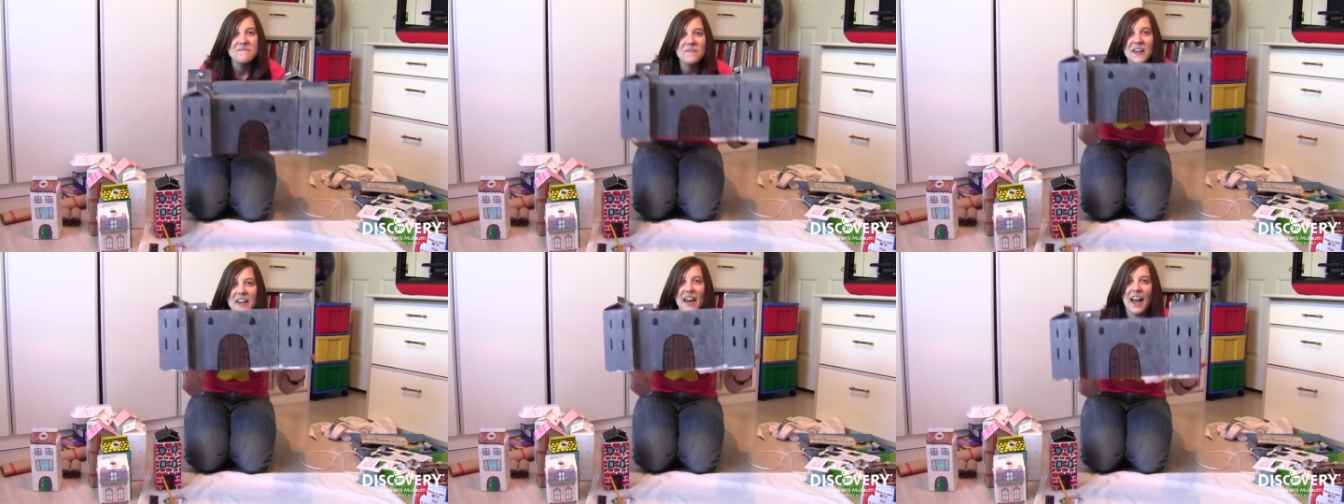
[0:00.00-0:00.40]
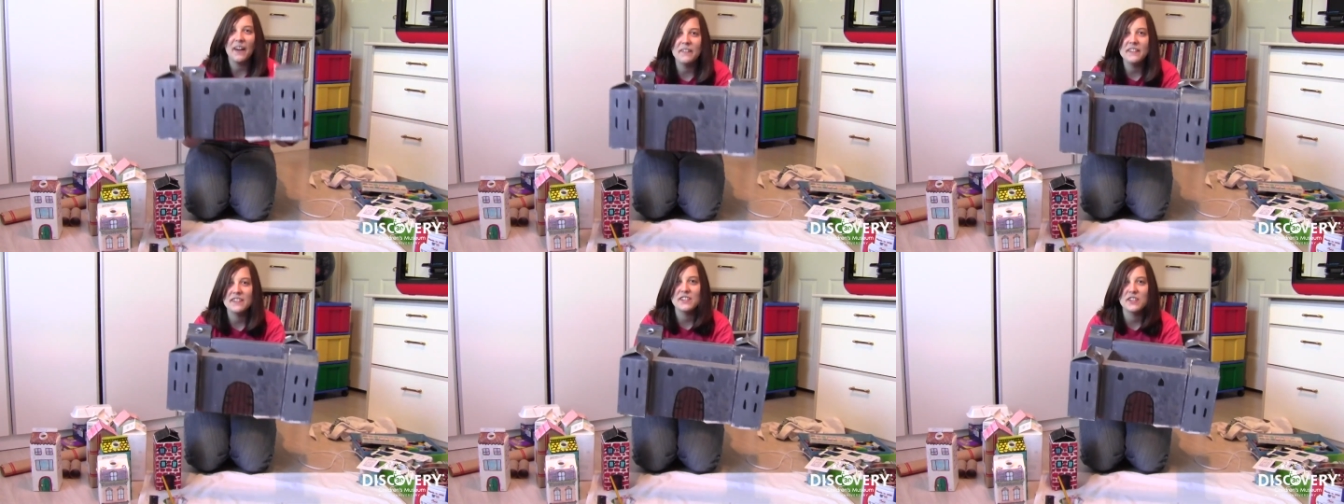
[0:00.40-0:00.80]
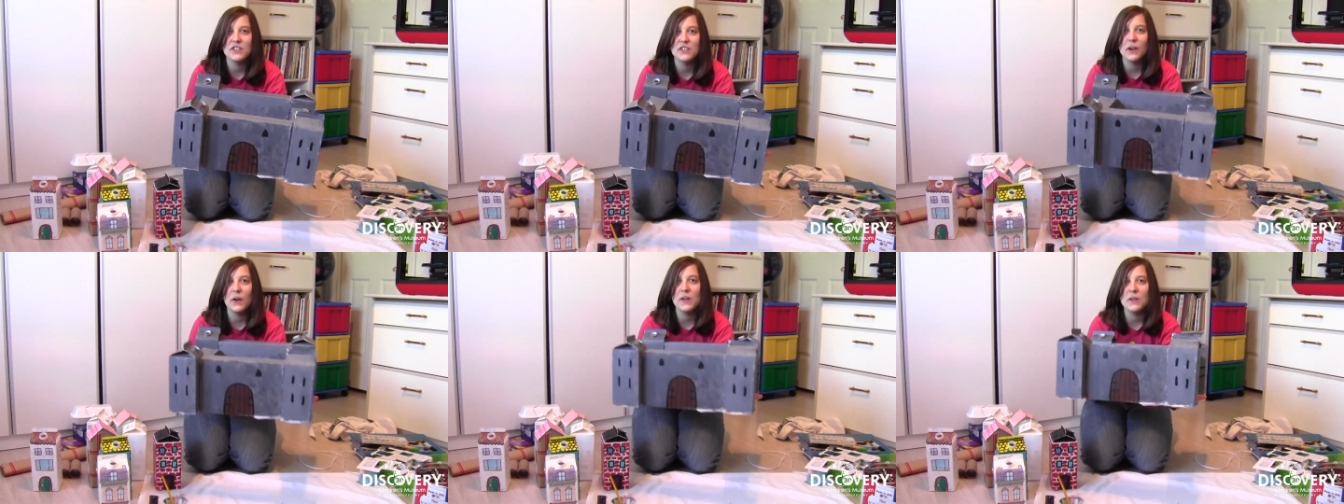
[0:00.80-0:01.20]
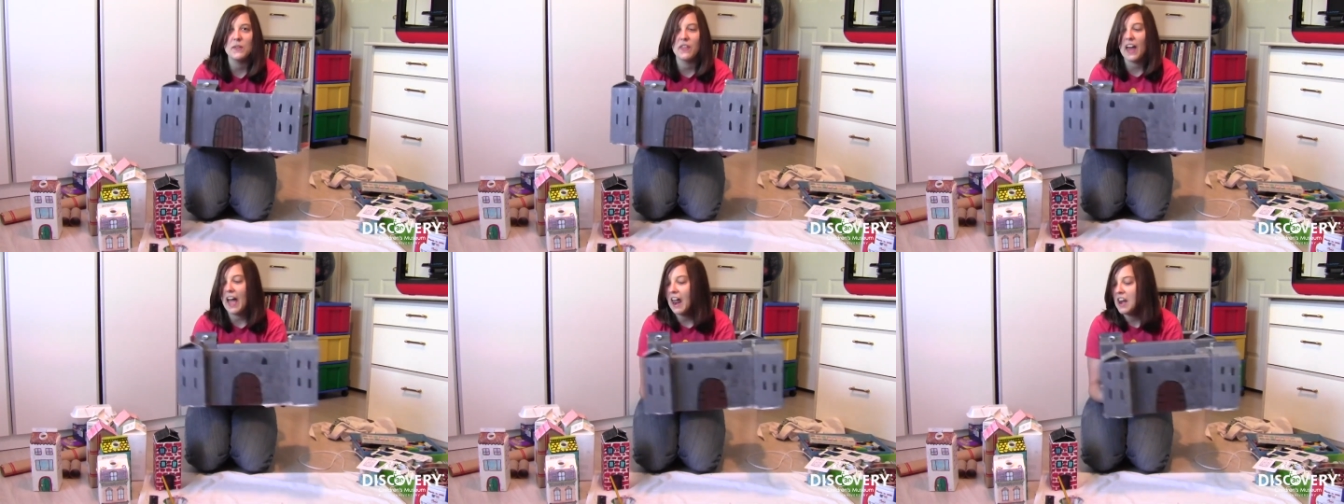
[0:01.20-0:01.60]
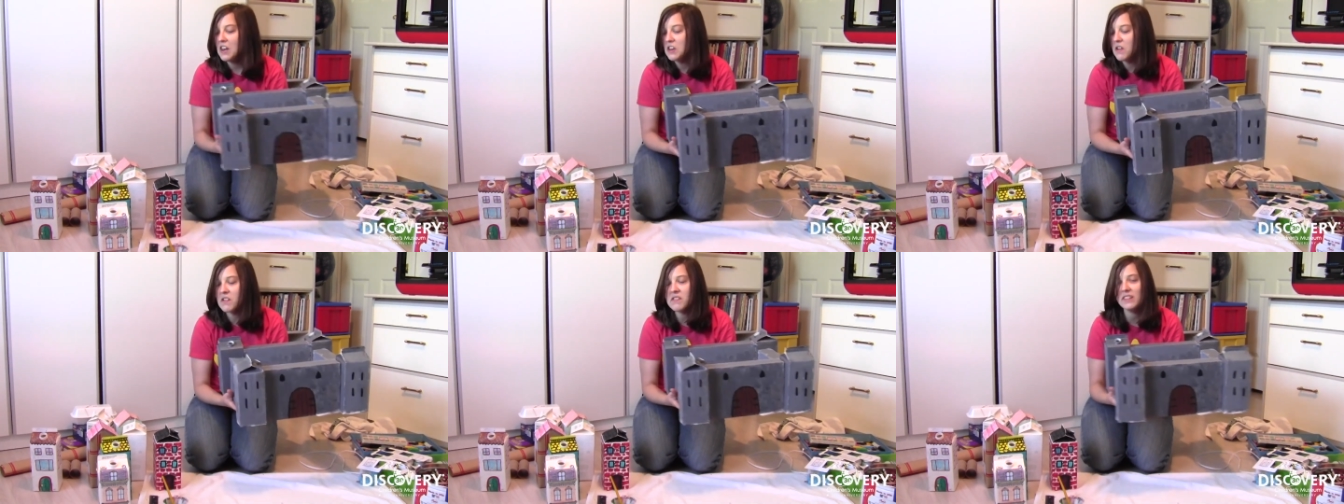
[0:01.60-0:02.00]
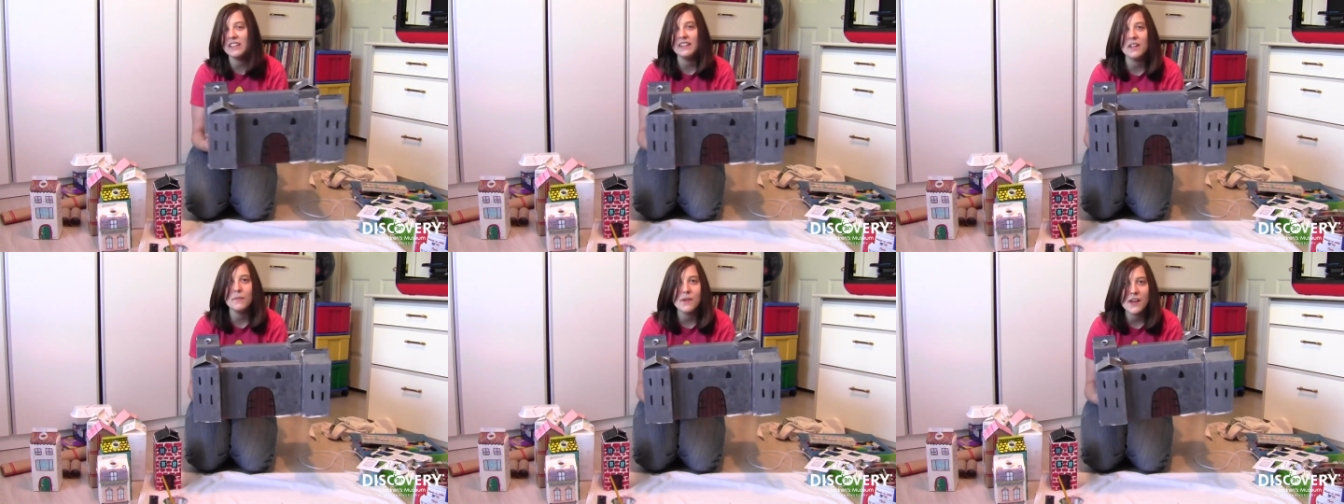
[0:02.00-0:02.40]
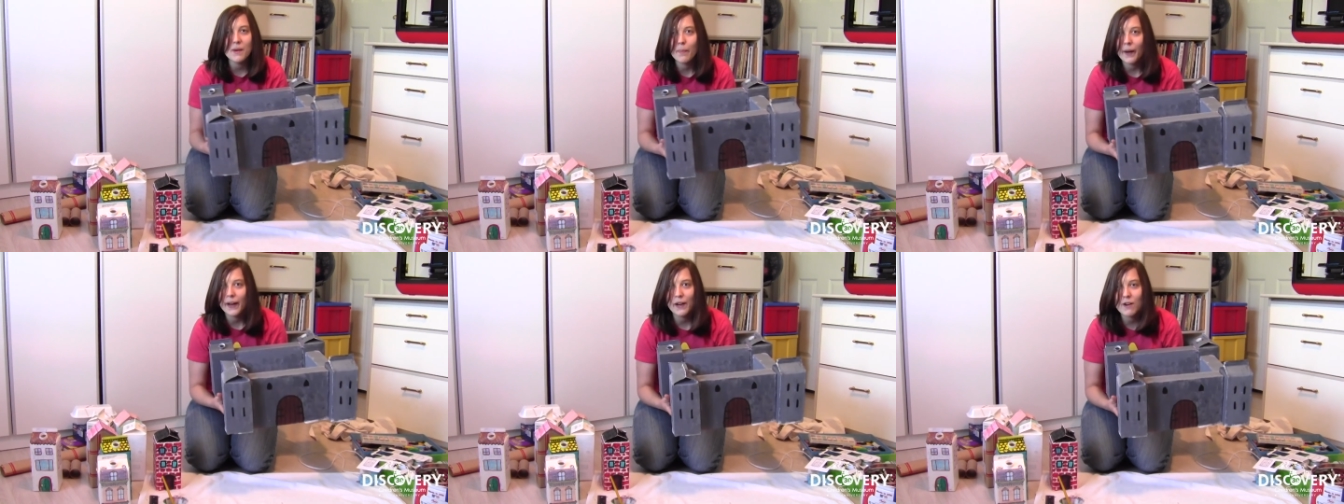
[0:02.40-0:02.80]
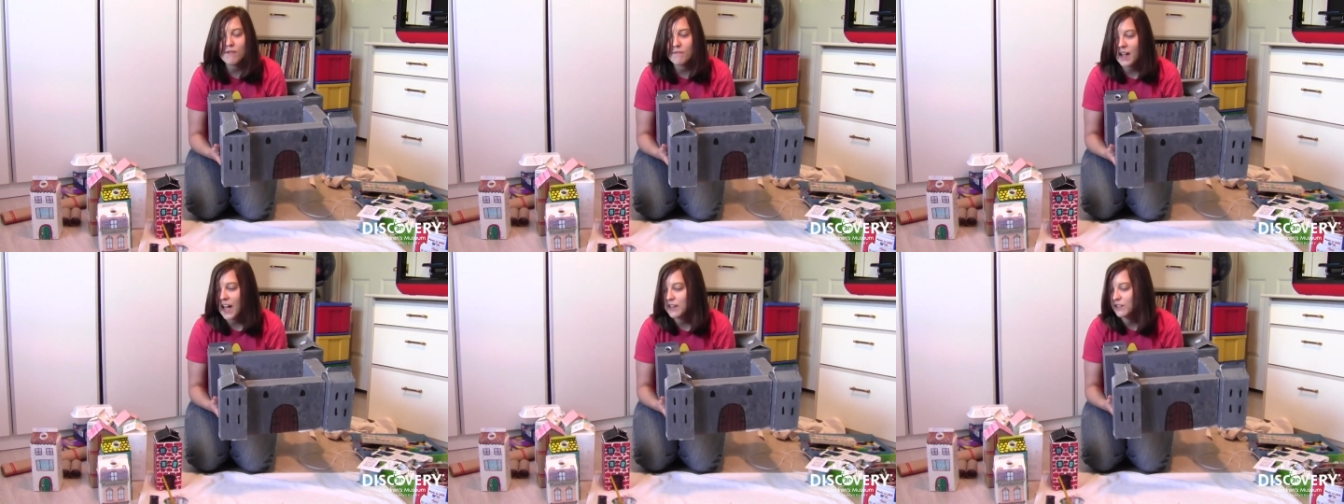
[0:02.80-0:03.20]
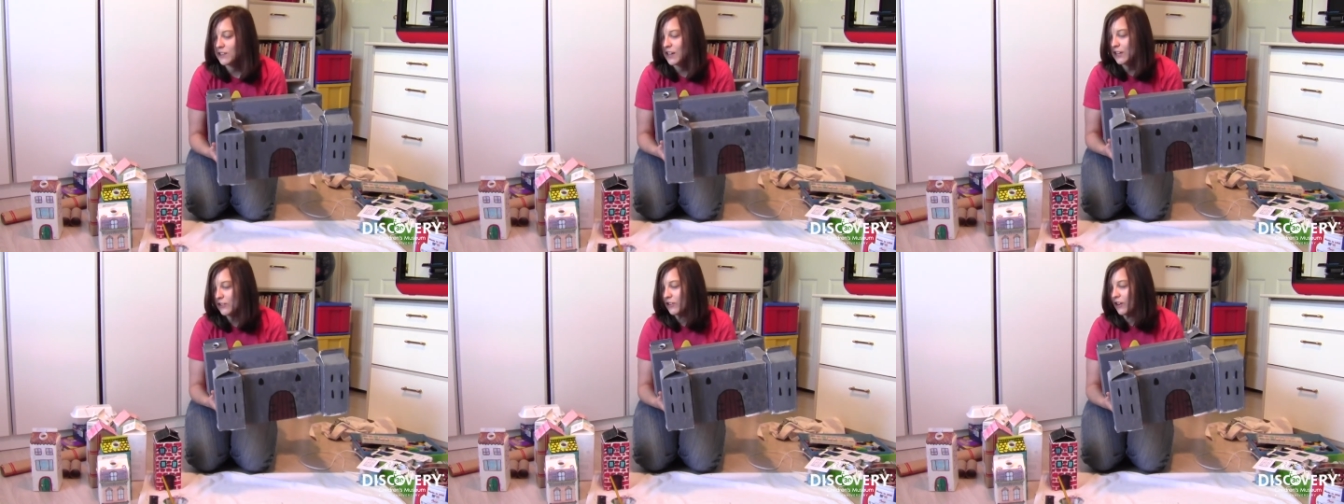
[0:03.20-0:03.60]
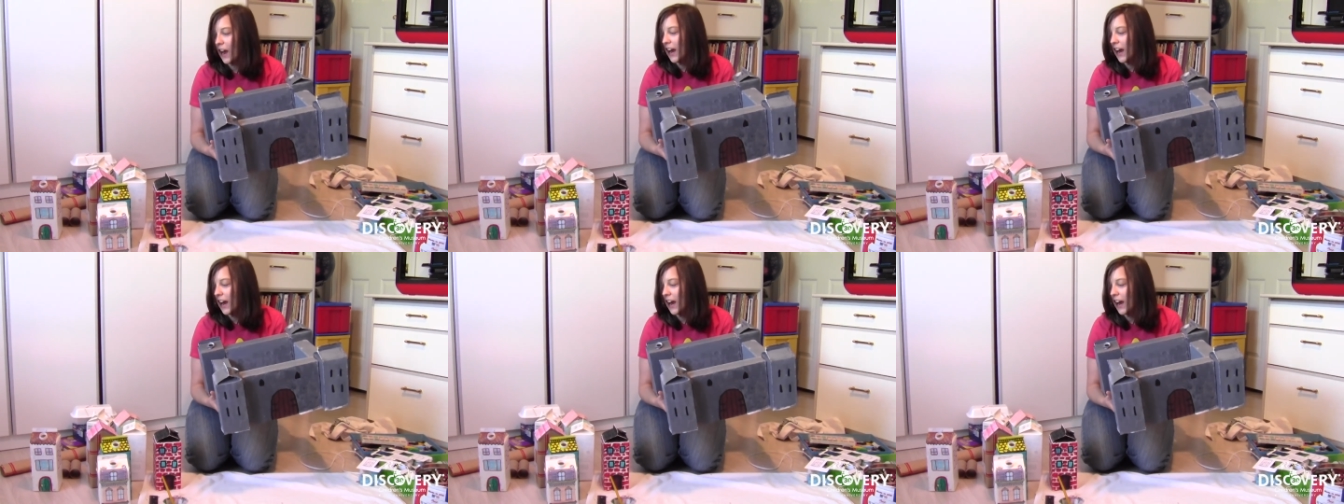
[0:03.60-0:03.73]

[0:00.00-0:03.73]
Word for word: but I would just show you that you're only limited by your imagination.